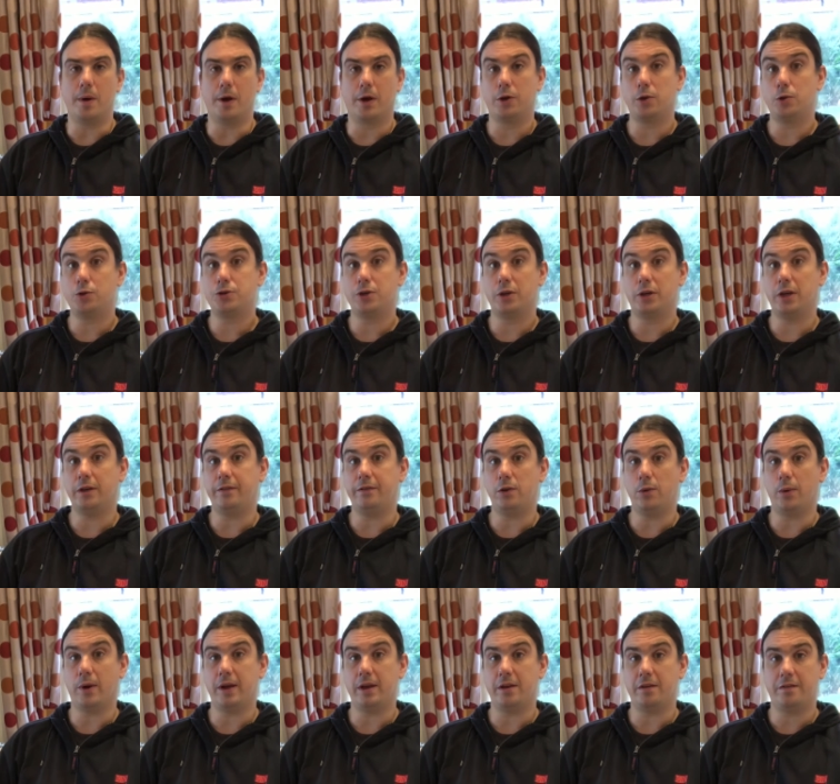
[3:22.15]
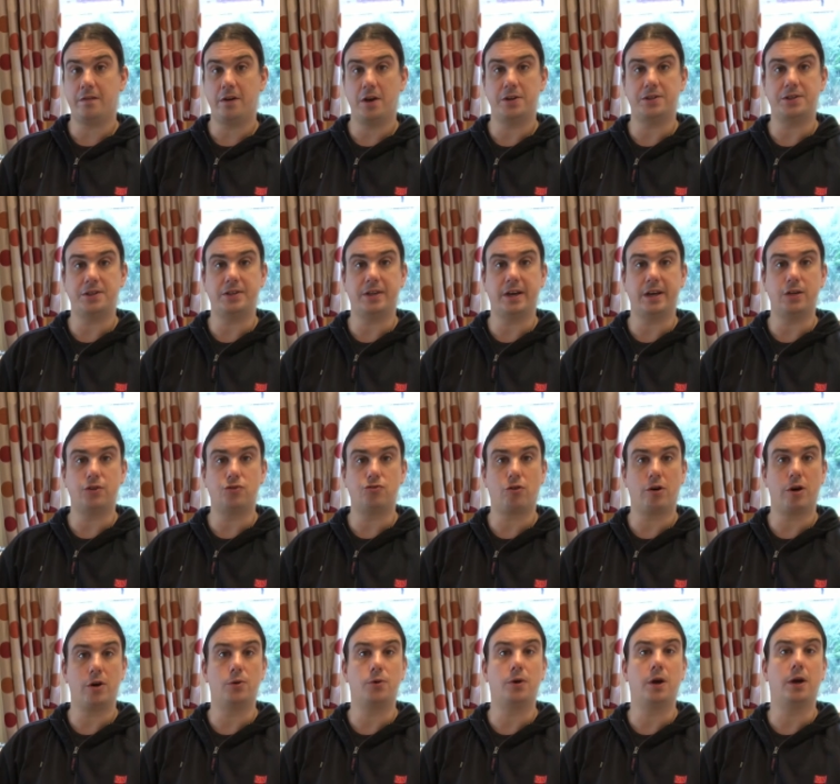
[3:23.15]
I can also give you a 30-day
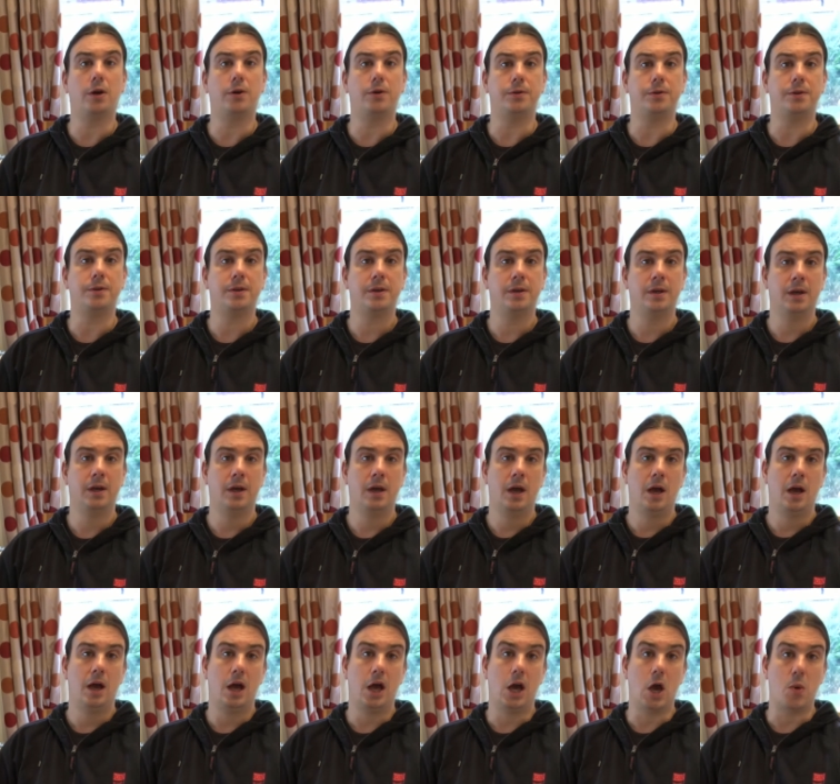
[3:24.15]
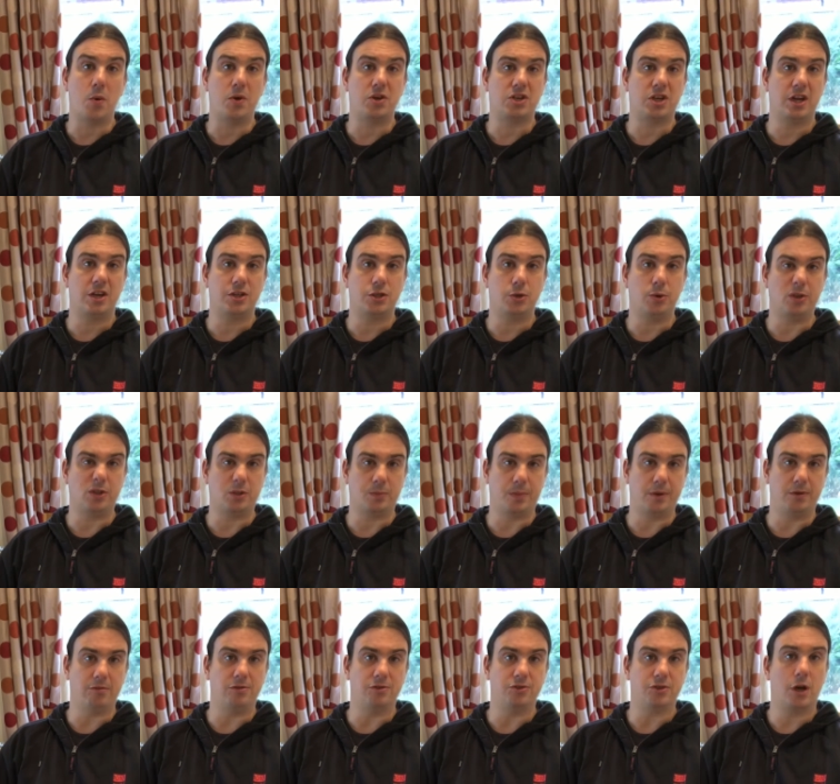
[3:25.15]
trial code which lets you
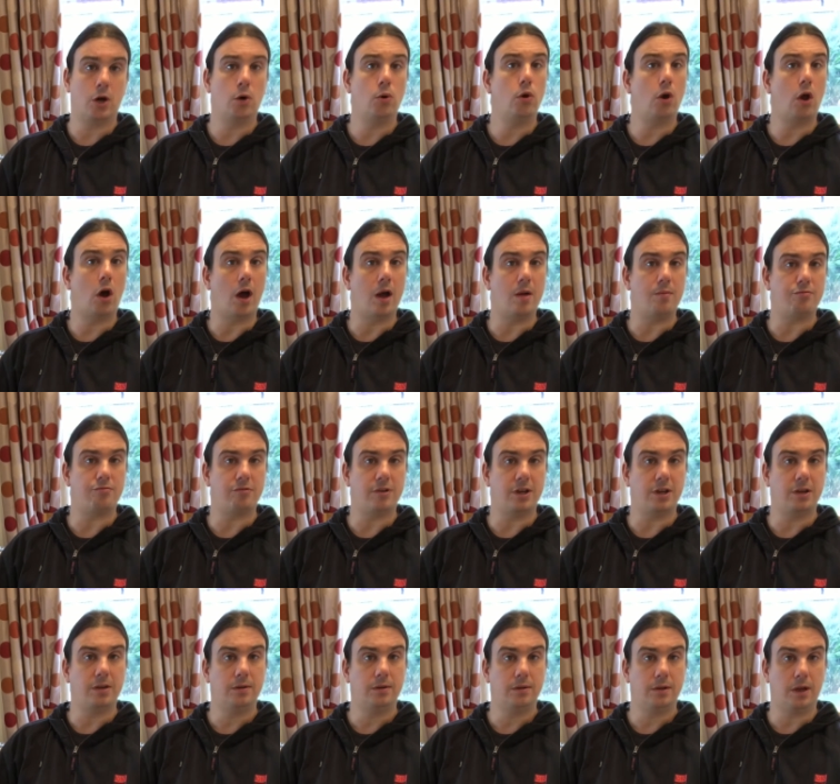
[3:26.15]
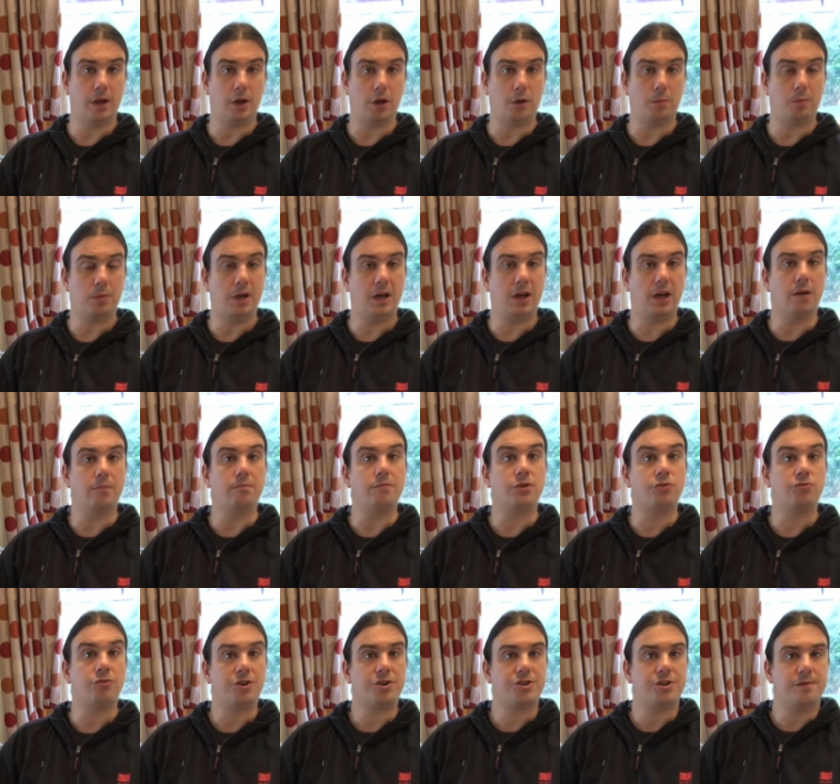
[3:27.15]
experience the whole library completely
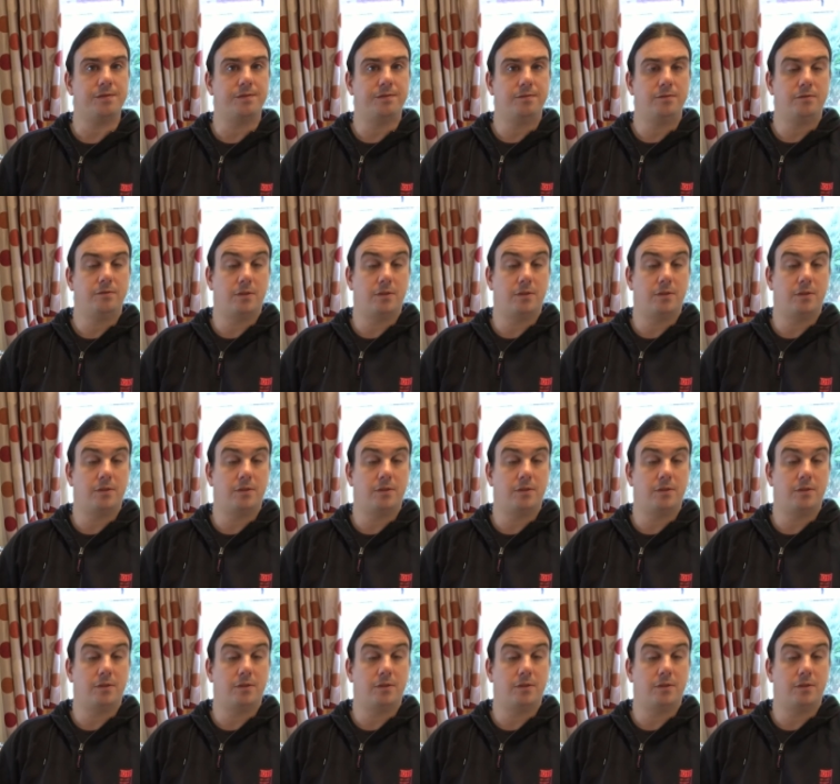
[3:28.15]
unrestricted